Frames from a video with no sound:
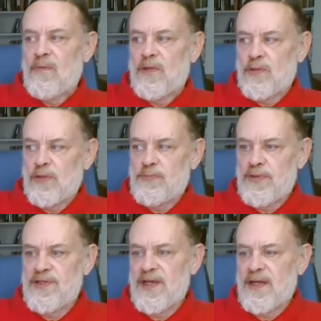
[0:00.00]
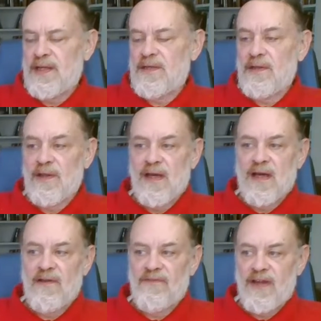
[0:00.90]
which was presented to the
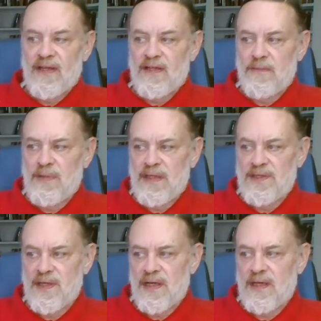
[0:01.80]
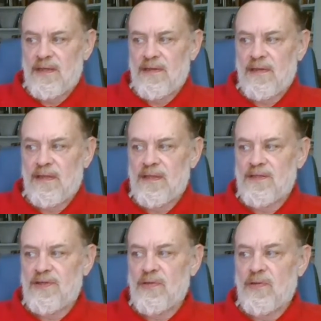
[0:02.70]
convent to be signed.
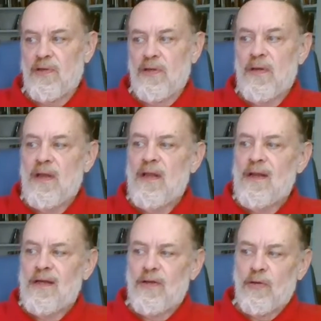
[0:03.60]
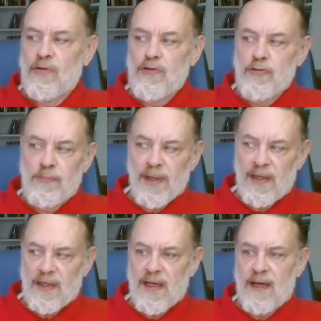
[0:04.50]
So, no
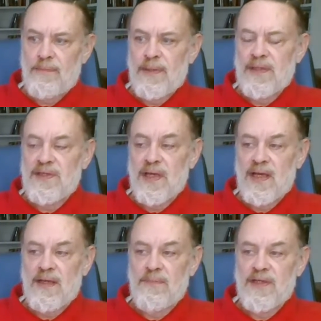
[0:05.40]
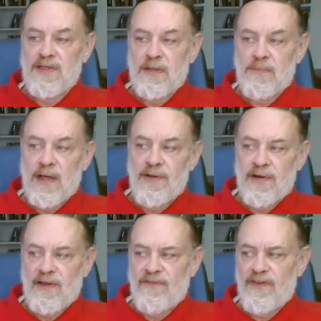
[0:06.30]
duplicate copy signed by some other
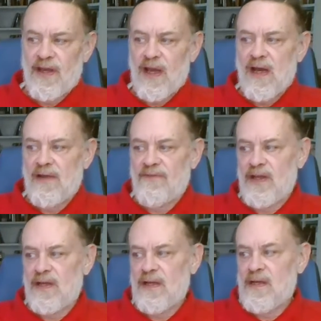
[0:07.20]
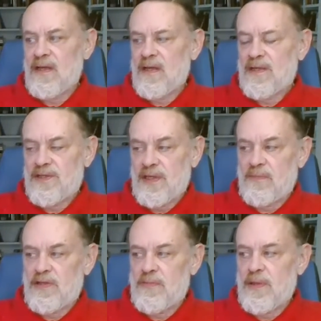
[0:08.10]
convent, convent
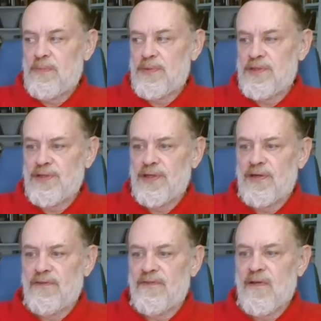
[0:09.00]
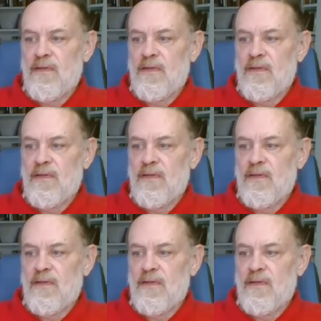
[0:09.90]
seems to be preserved.